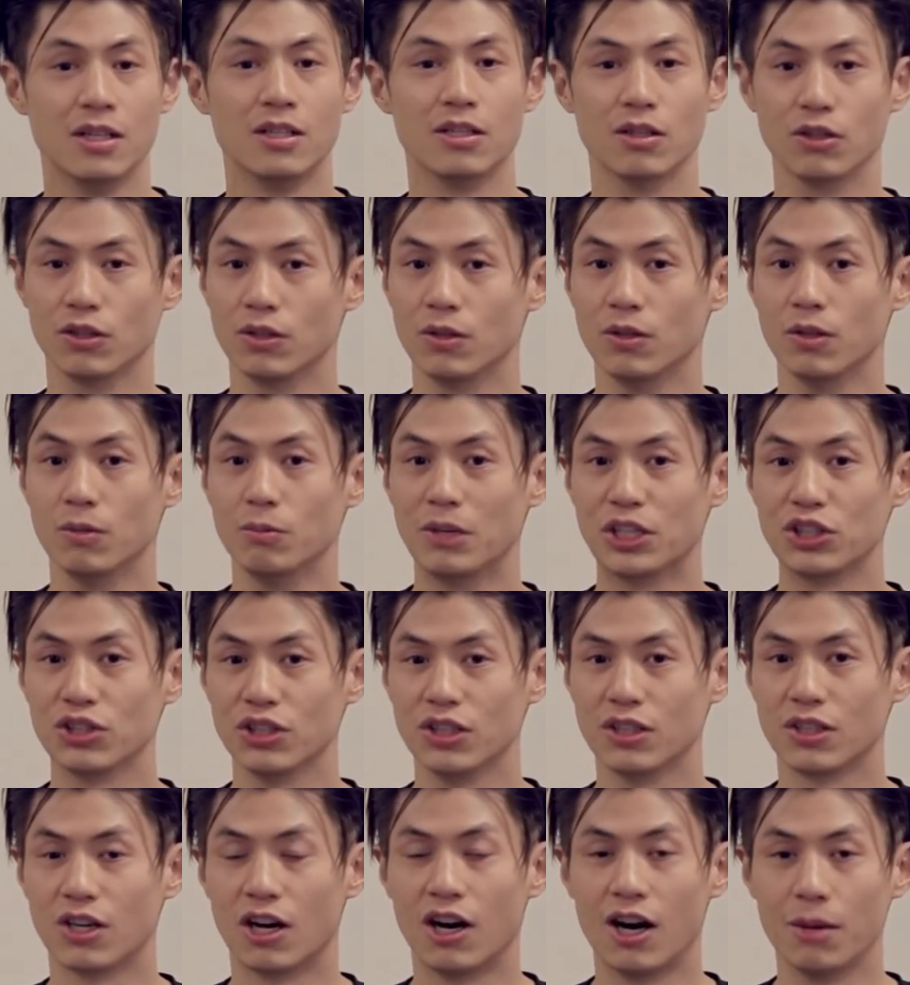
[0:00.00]
So make
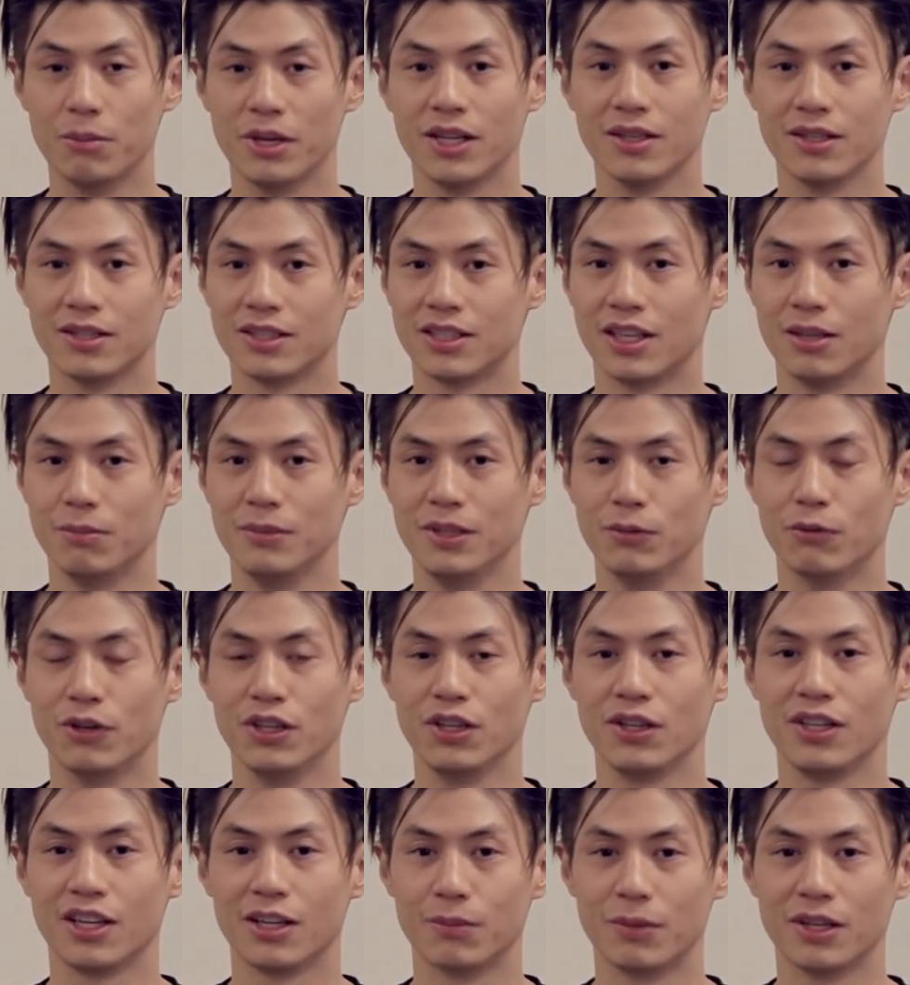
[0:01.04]
sure you comment, tell me
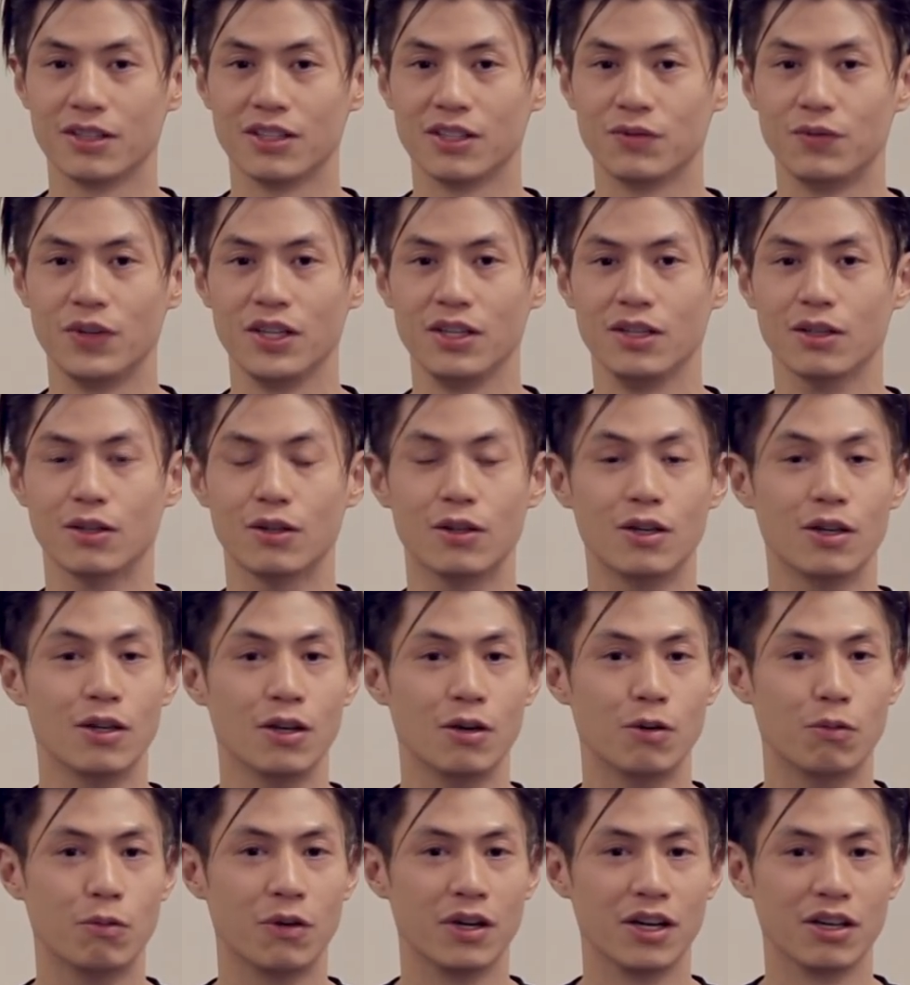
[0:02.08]
what you think about this video.
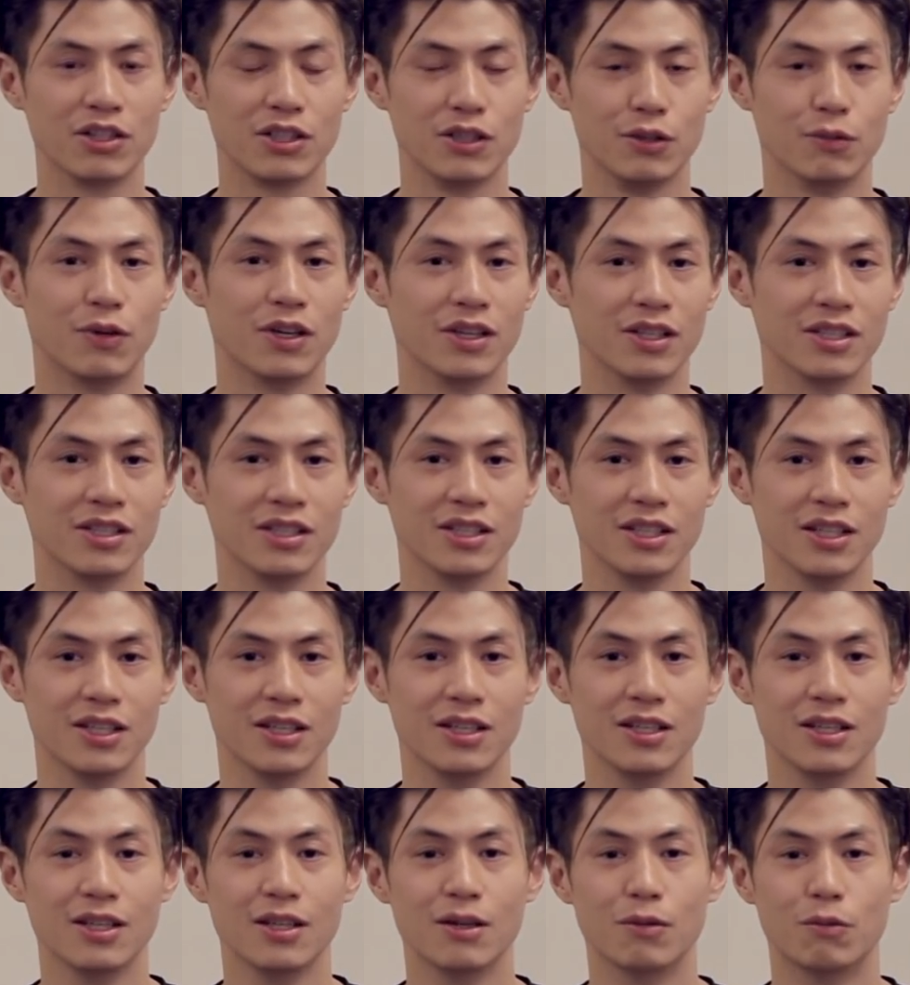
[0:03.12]
What else you want to
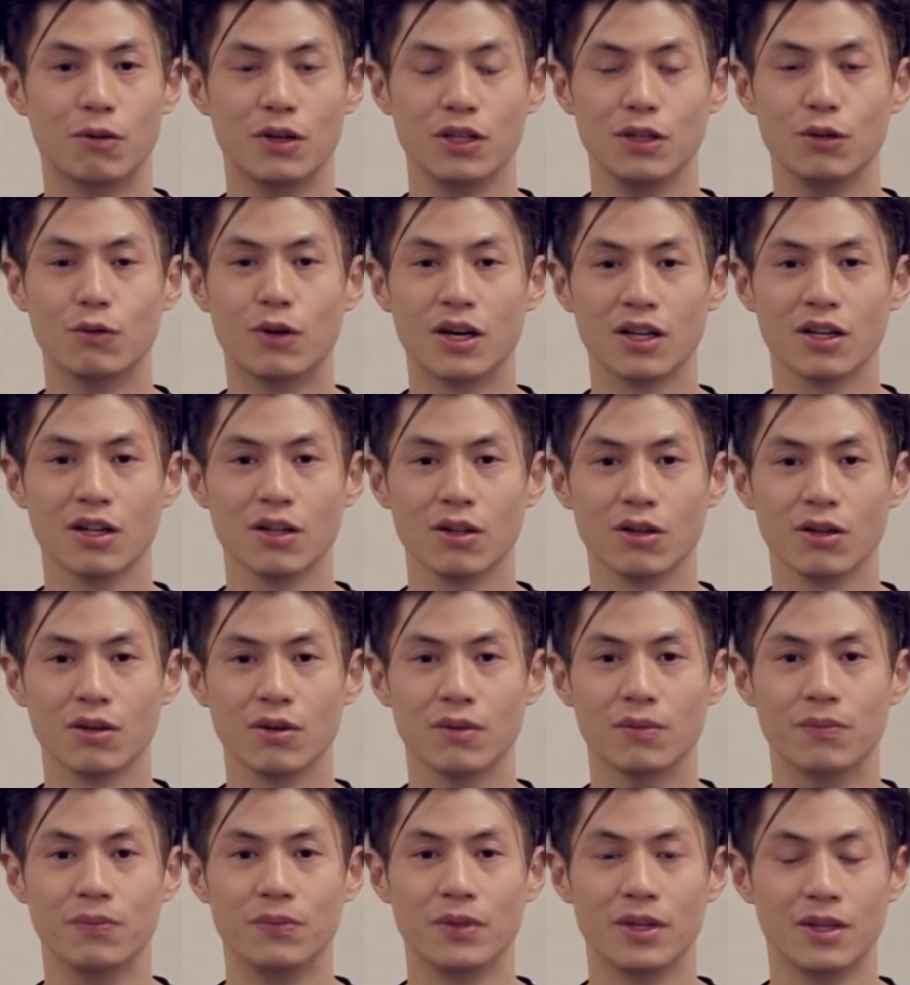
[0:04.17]
see? What do you want to
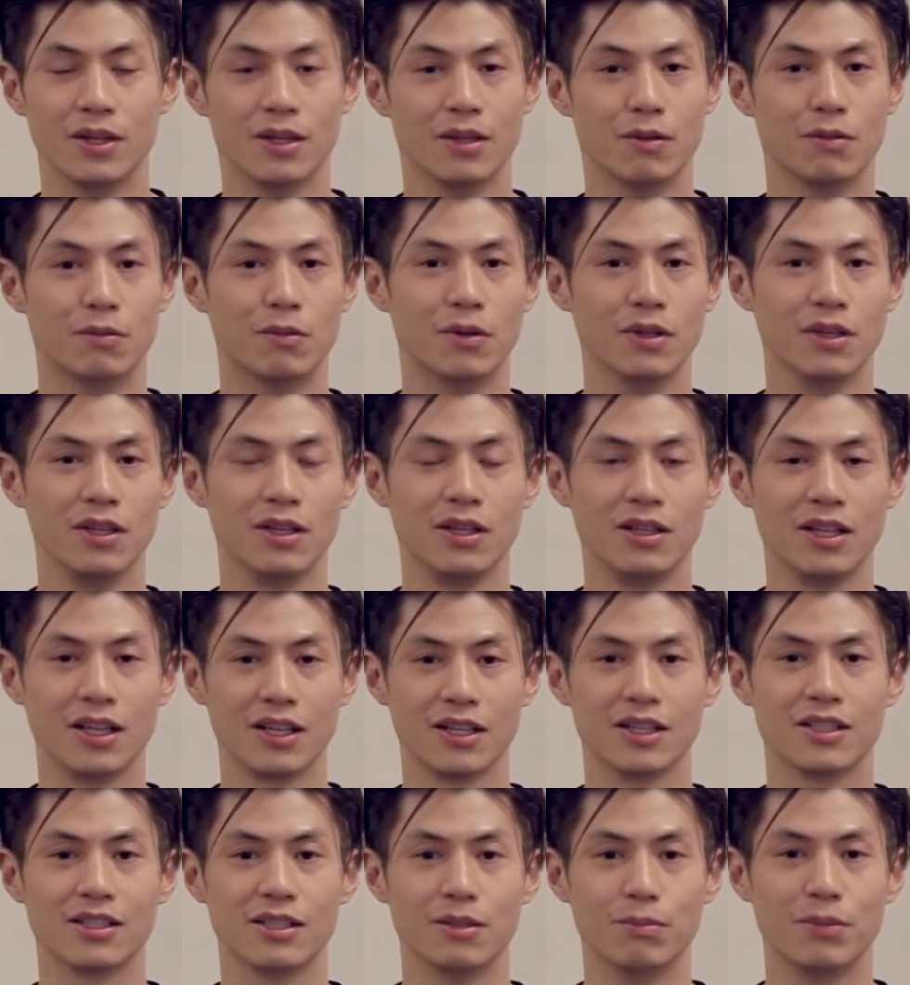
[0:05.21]
learn? What do you
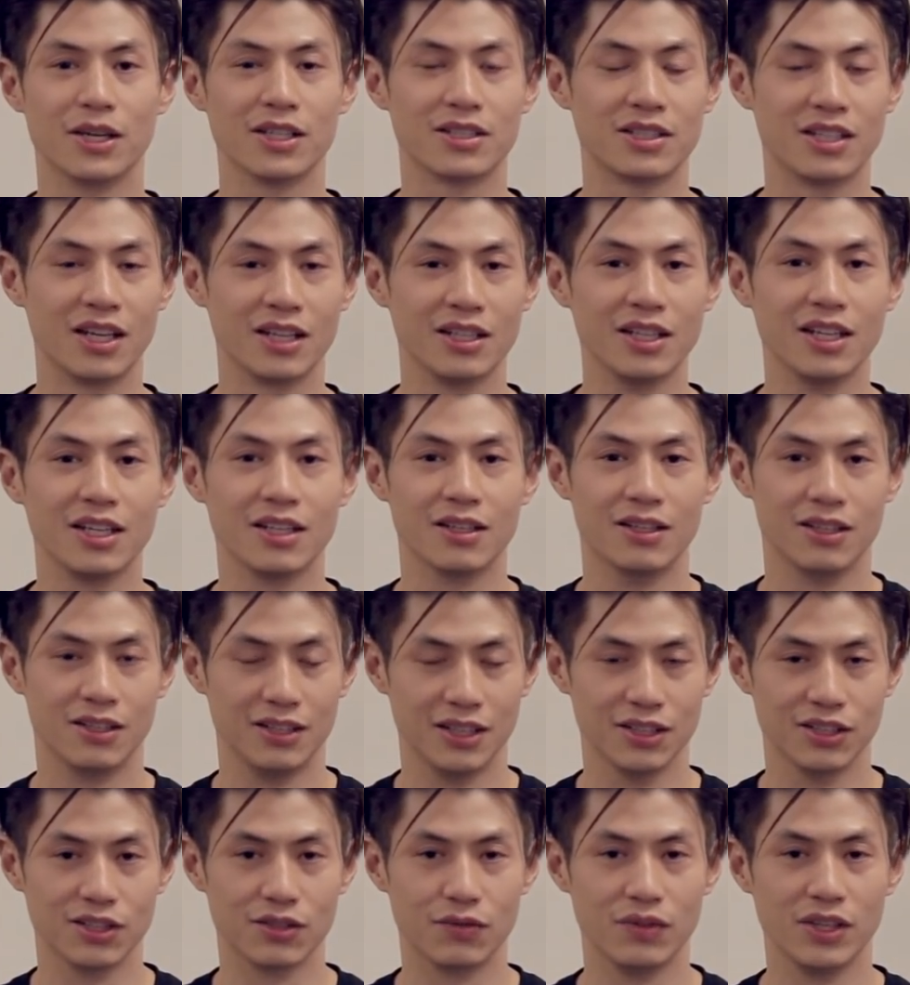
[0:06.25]
think is the best technique
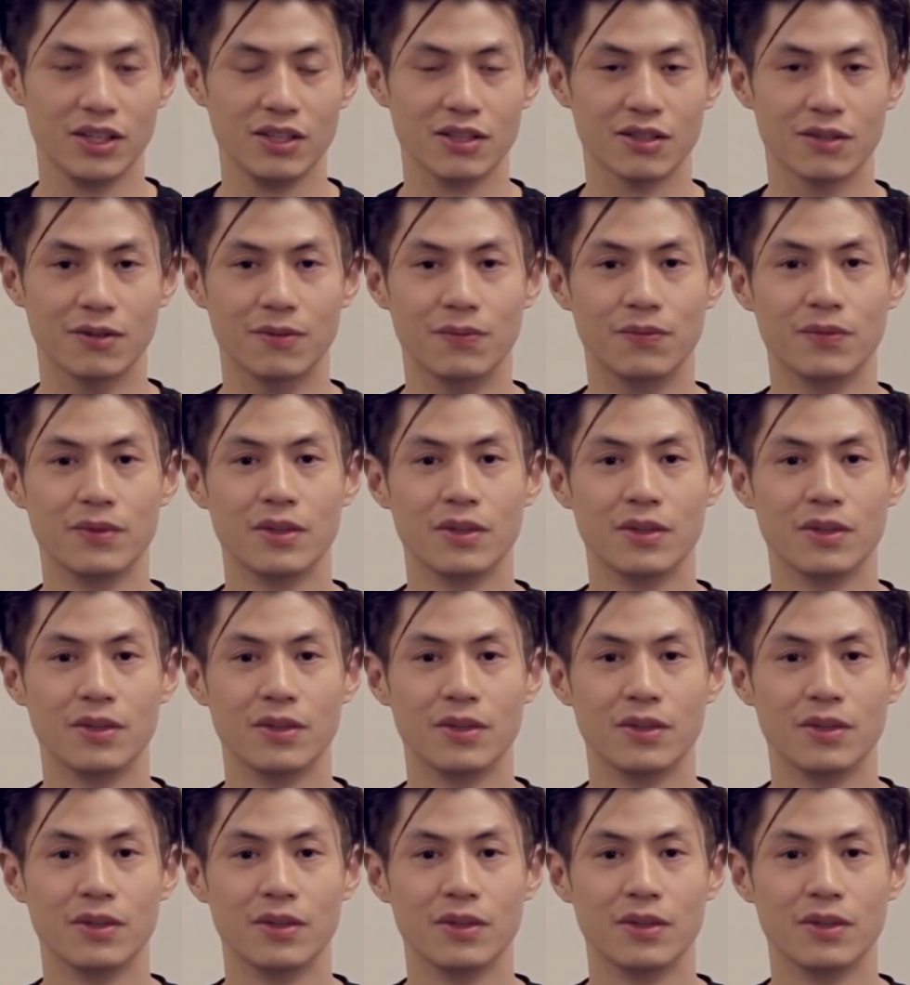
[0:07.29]
in this video?